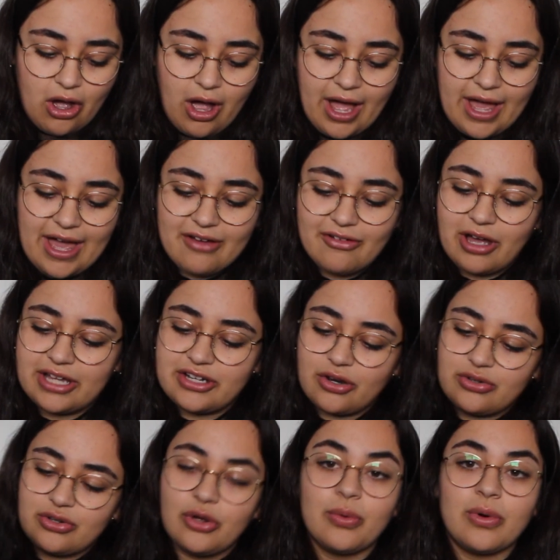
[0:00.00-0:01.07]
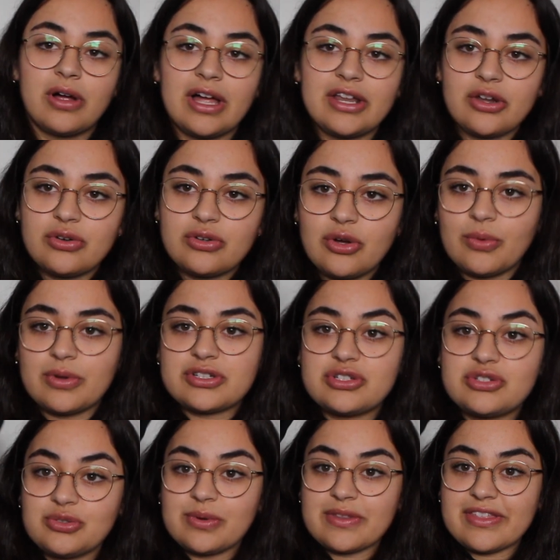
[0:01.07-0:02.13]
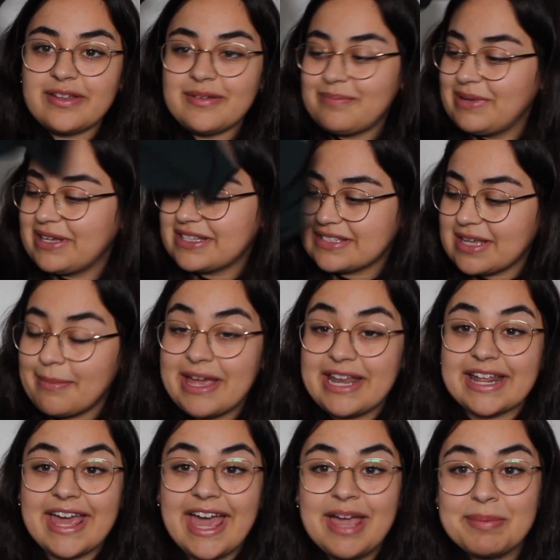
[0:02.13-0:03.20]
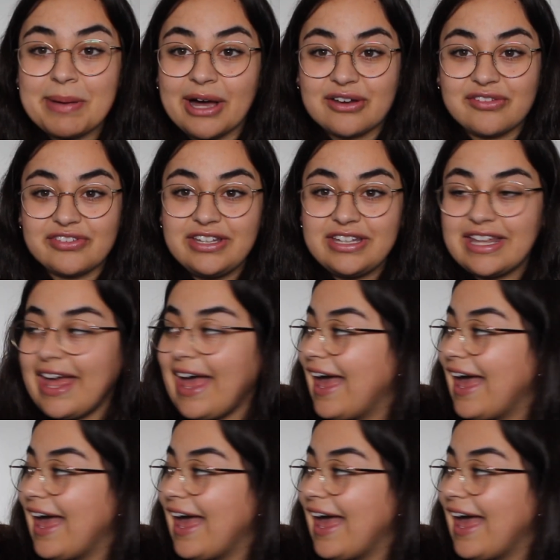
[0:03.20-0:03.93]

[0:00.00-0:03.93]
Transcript: I don't know what to do with it because I made a cape out of it